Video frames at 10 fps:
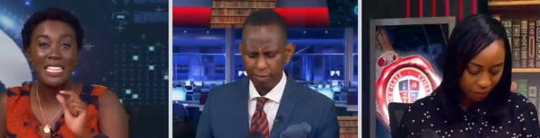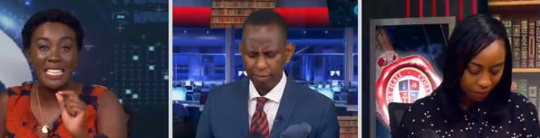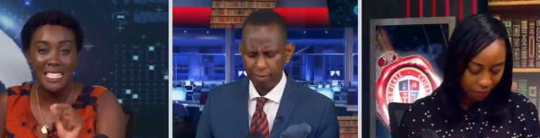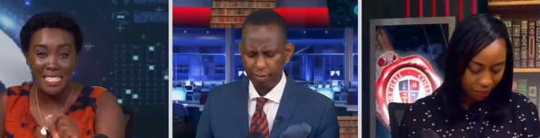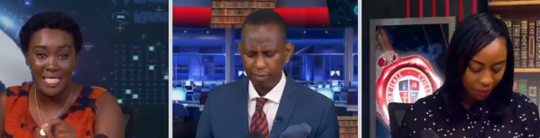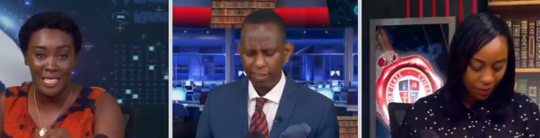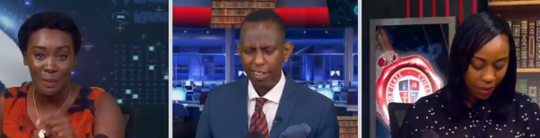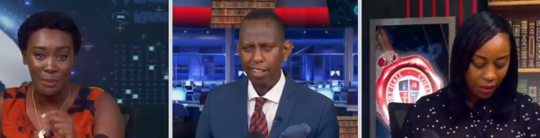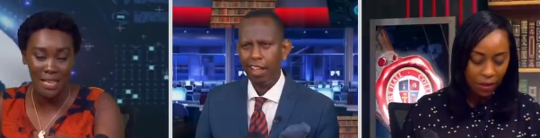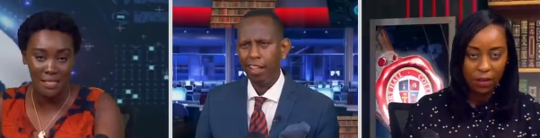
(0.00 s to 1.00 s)
Speaker 1: easily
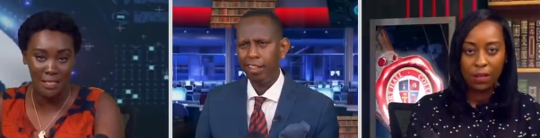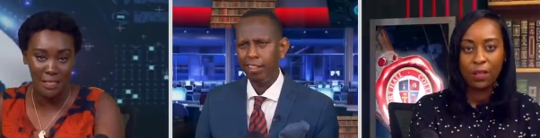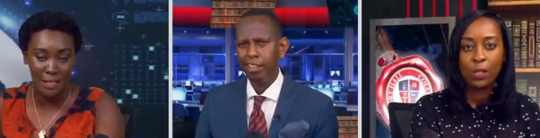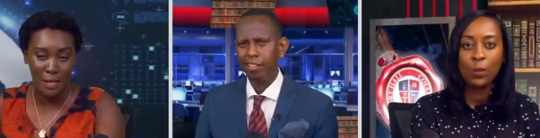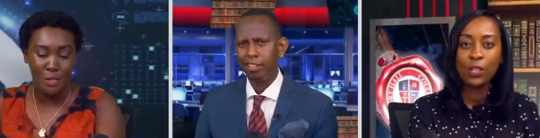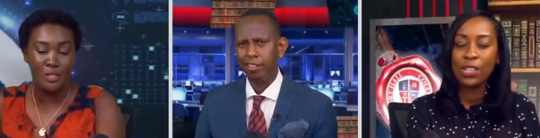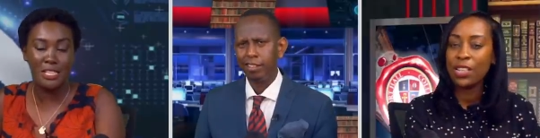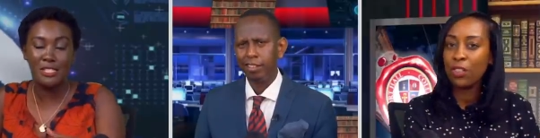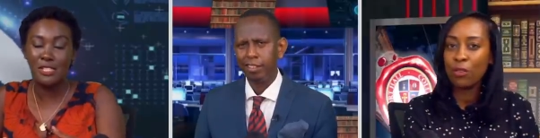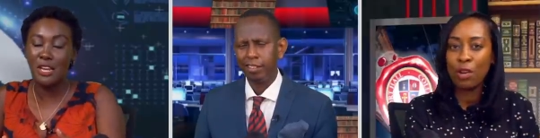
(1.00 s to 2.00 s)
pass it. Yes. So, so
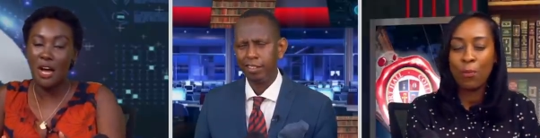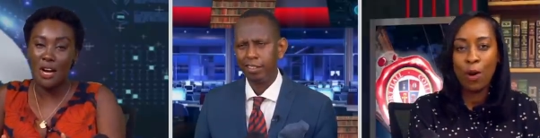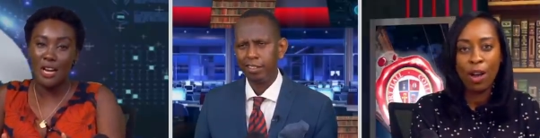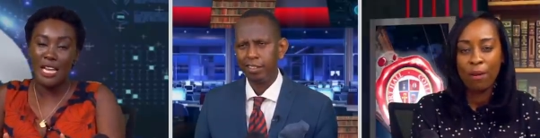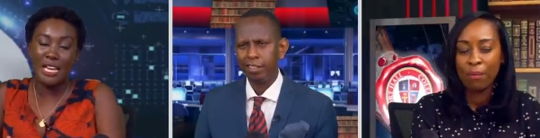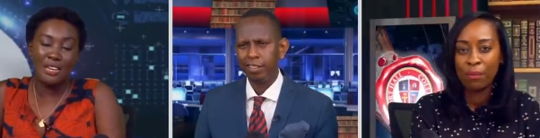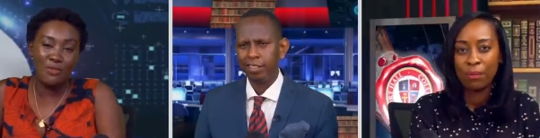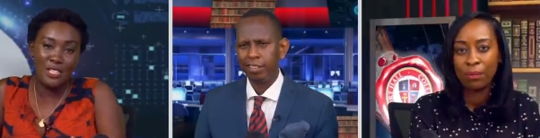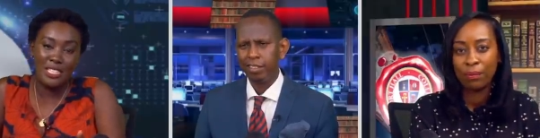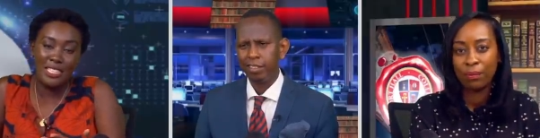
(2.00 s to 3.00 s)
the star
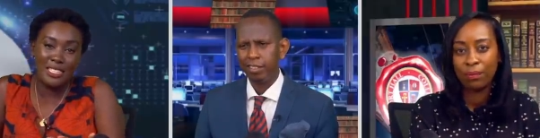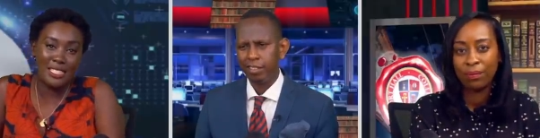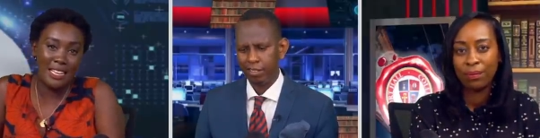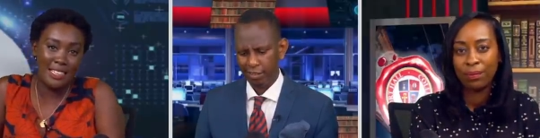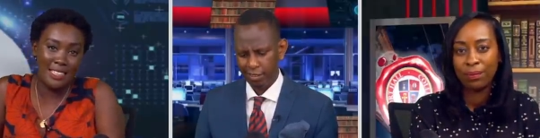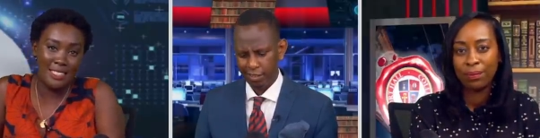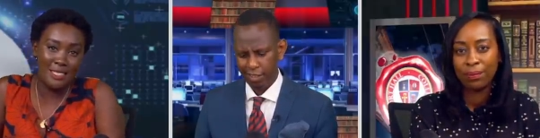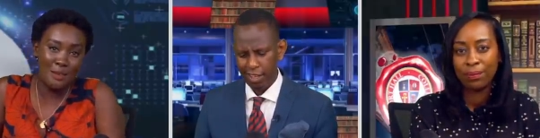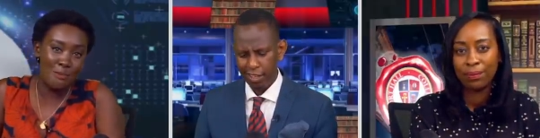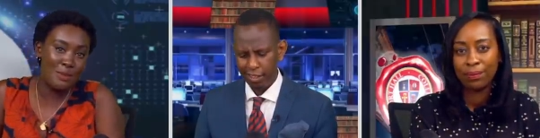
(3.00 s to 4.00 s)
inadvertently is telling
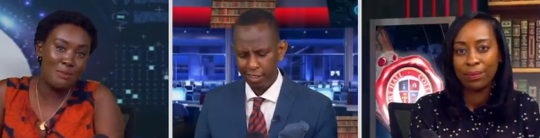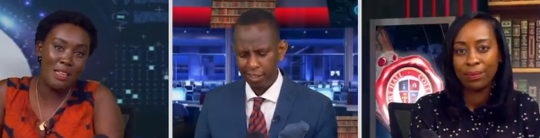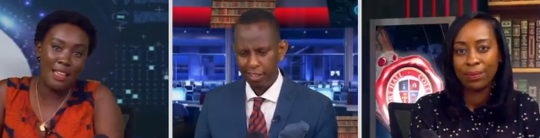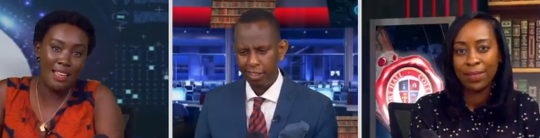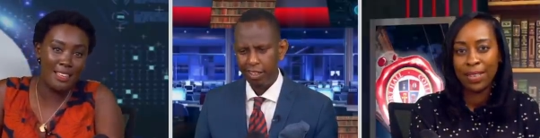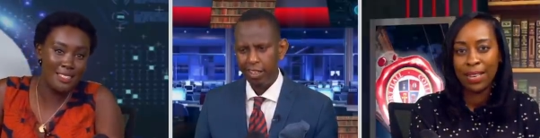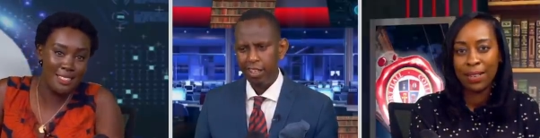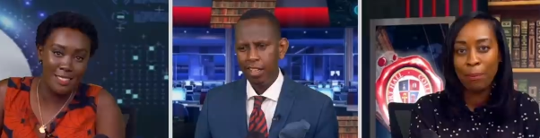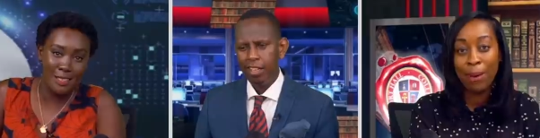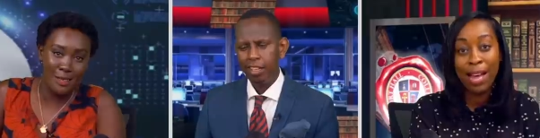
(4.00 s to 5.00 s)
us yeah. BBI
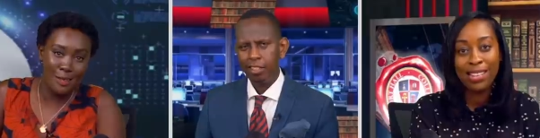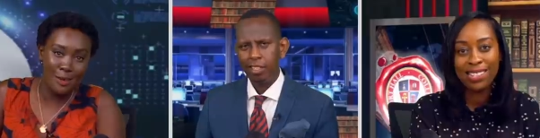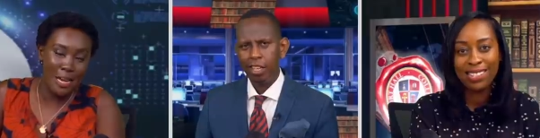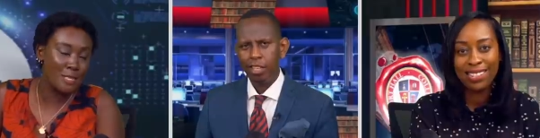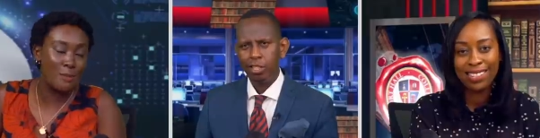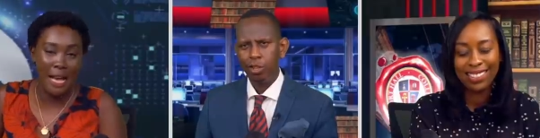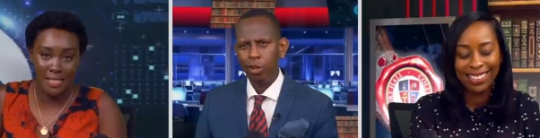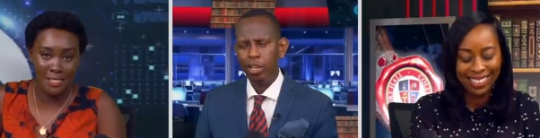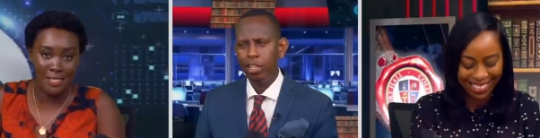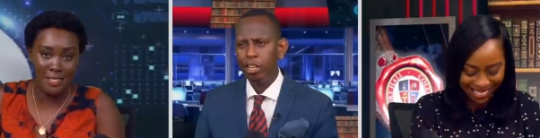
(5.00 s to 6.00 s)
has passed. Yes. Has so
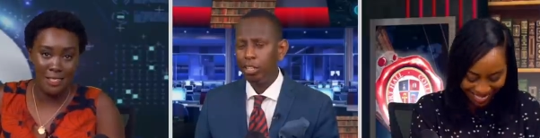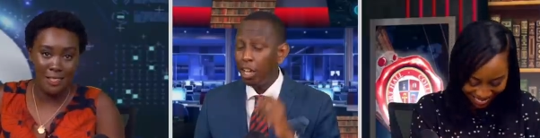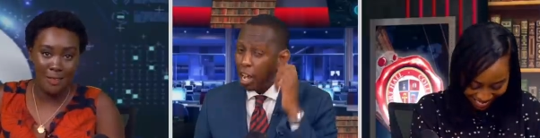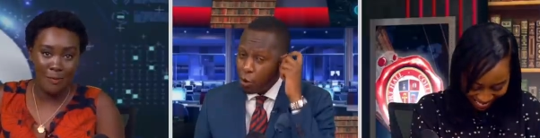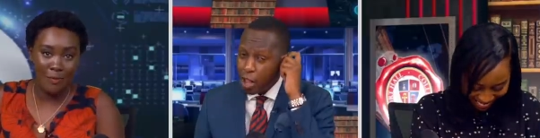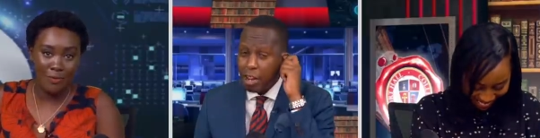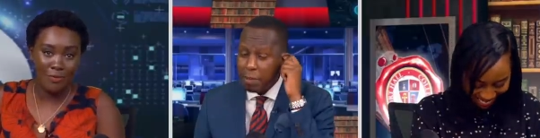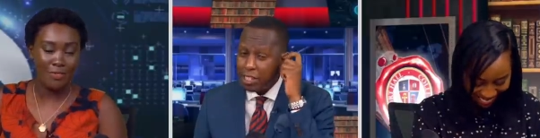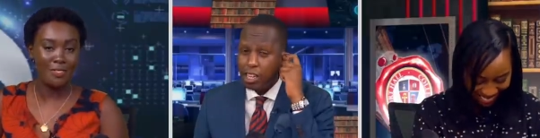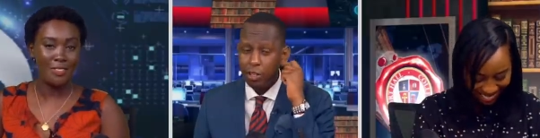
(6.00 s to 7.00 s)
passed. It
Speaker 2: is, uh, no, let
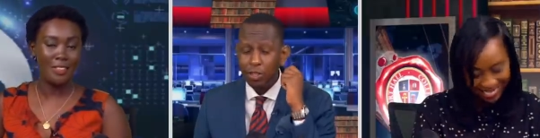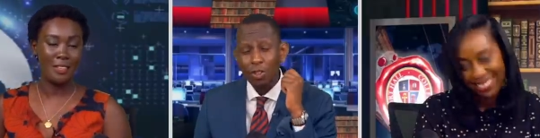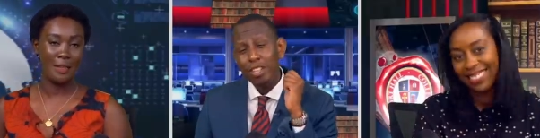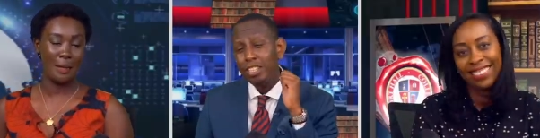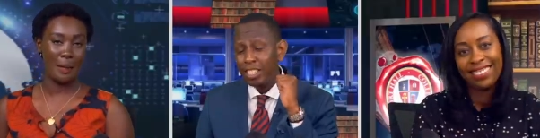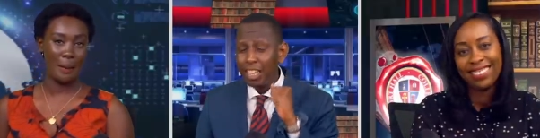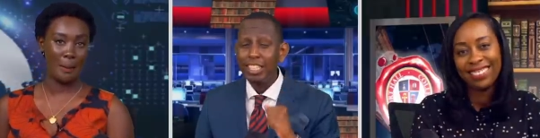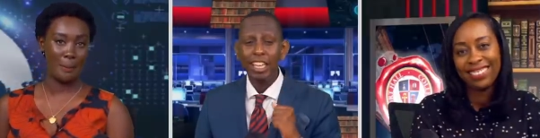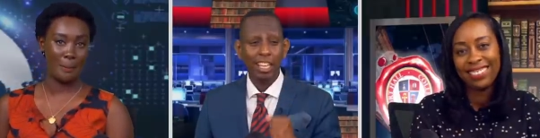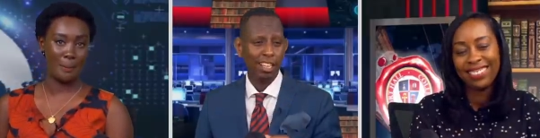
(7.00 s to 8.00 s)
me tell you, it's not the star
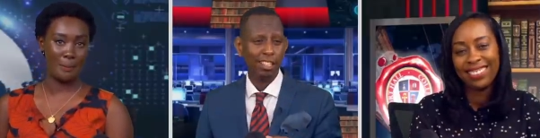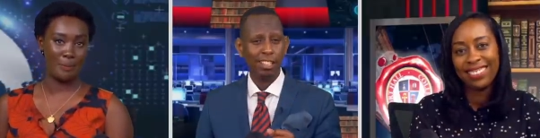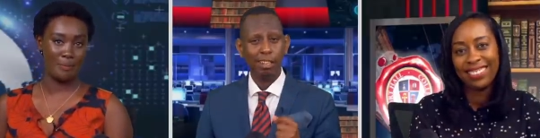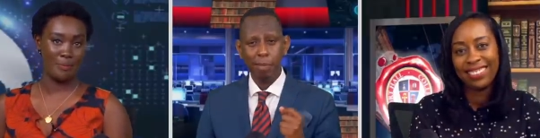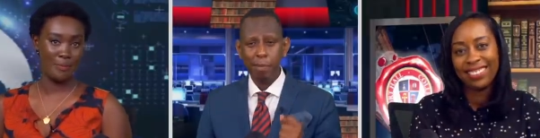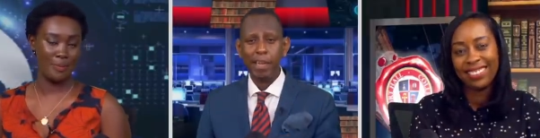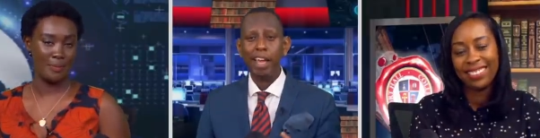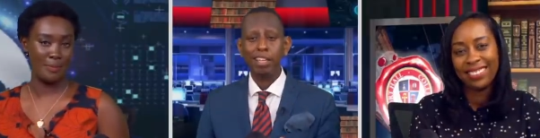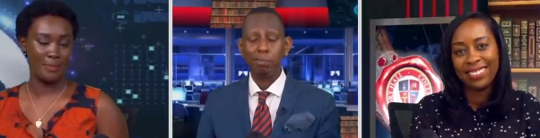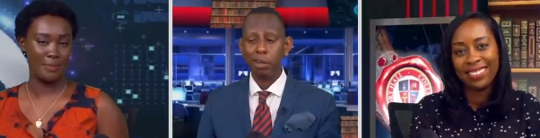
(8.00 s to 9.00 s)
telling us the BBI
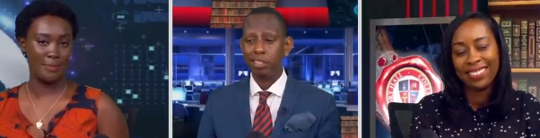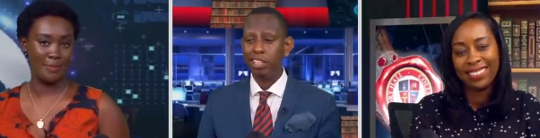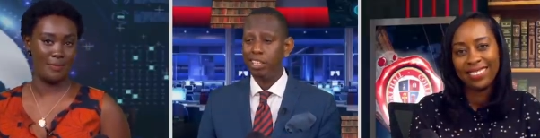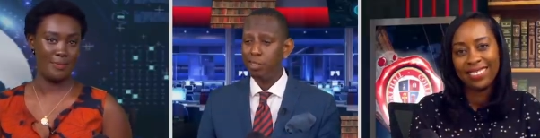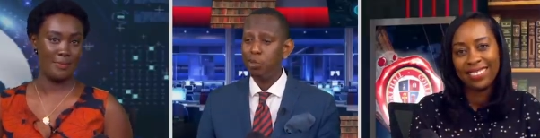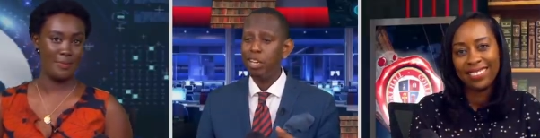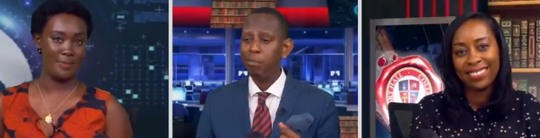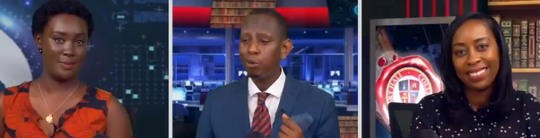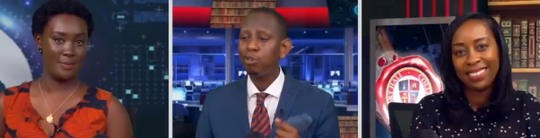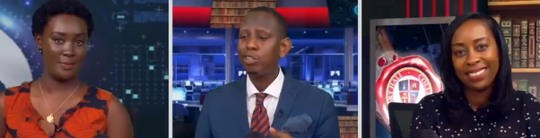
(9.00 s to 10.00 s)
has passed. It is
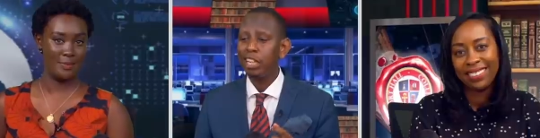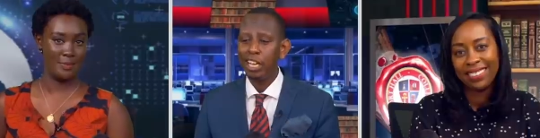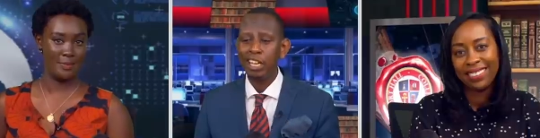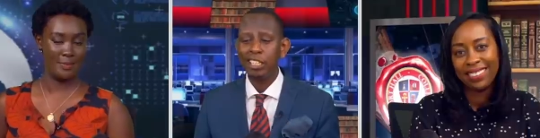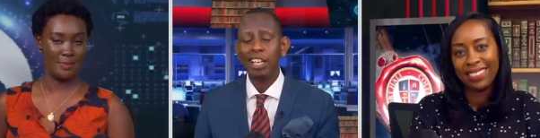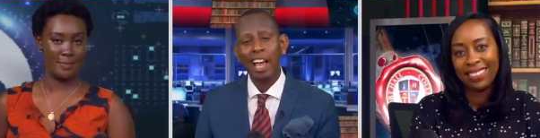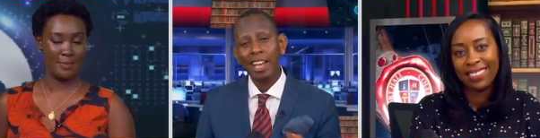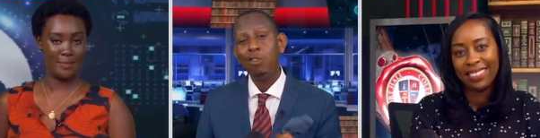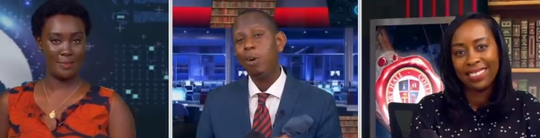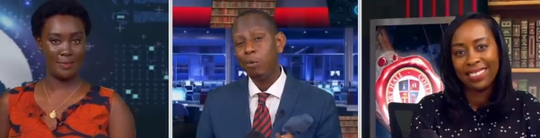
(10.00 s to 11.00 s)
William Ruto telling us,
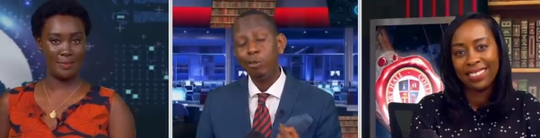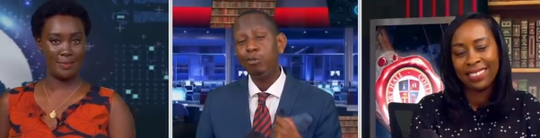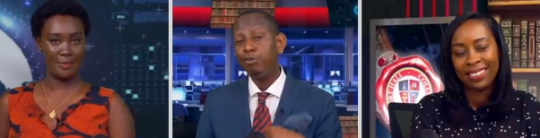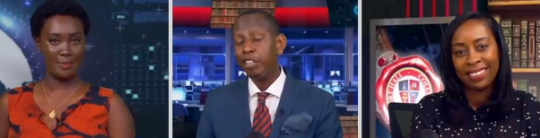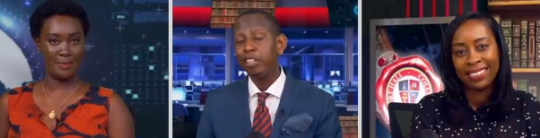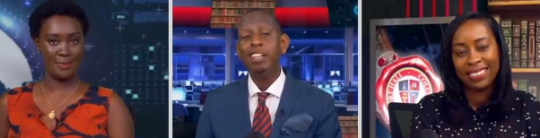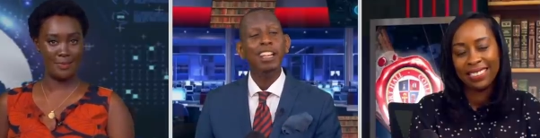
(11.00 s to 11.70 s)
I know I'm going to fail